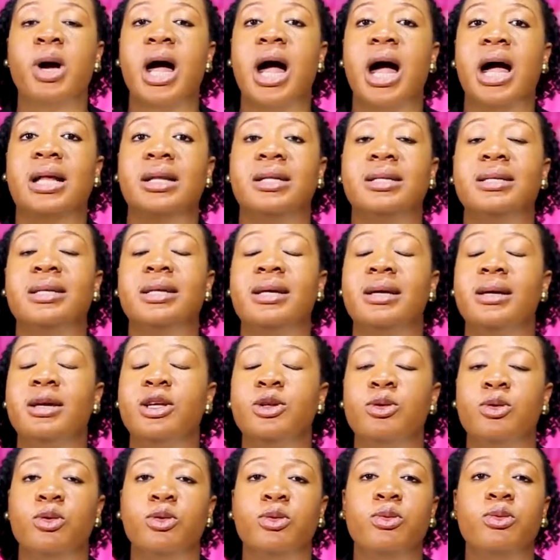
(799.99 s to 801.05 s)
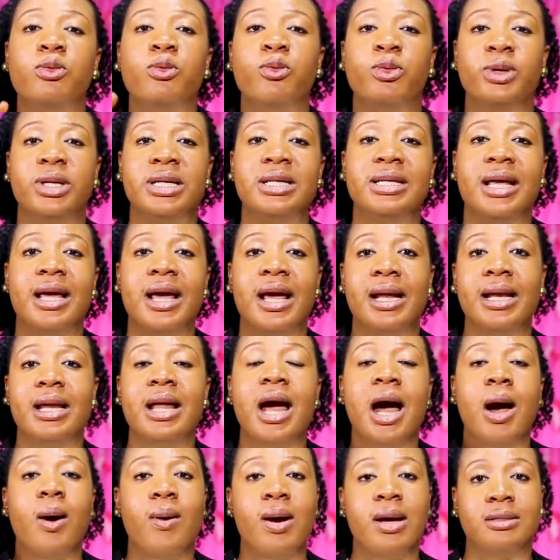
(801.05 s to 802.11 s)
and you know, within the early
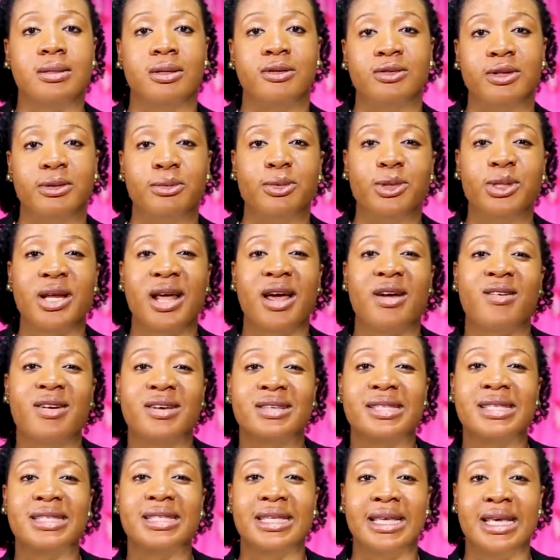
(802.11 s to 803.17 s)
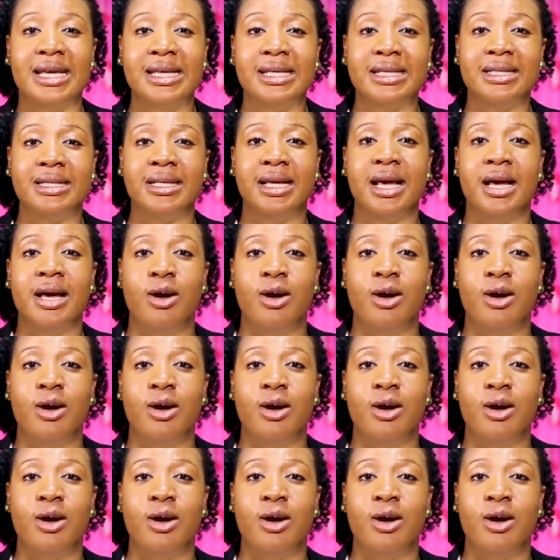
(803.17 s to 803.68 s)
hours of the morning, around 6,